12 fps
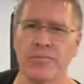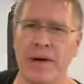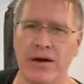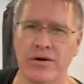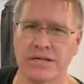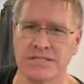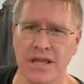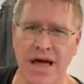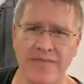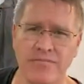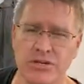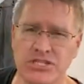or metal, because a
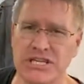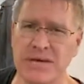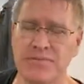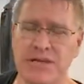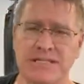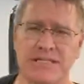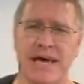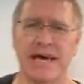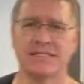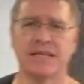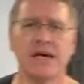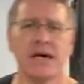lot of them are cheap these
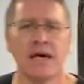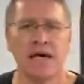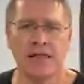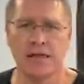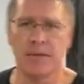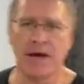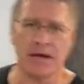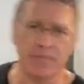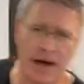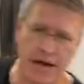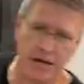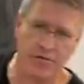days and they make them
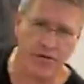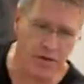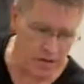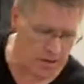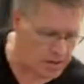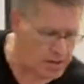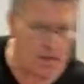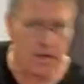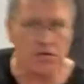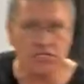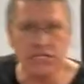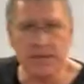out of
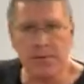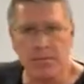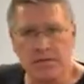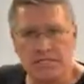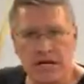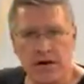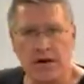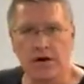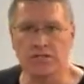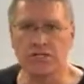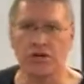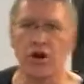cheaper
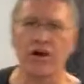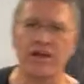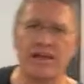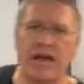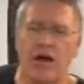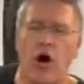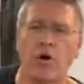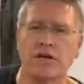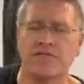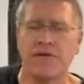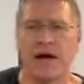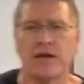materials and you, don't, you can't always
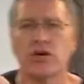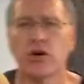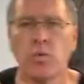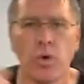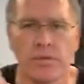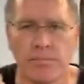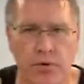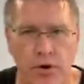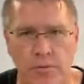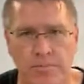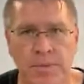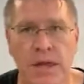find a good wooden
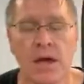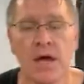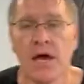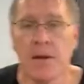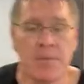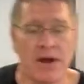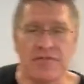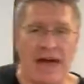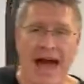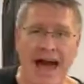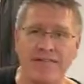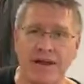broom. But if you
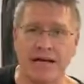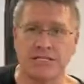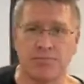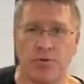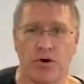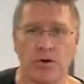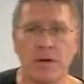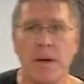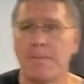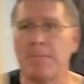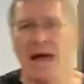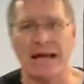have a nice broom,
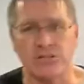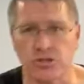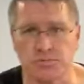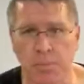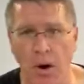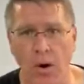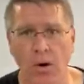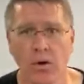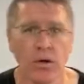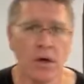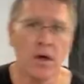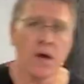painter's pole,
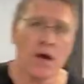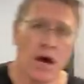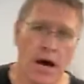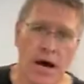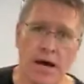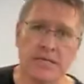uh,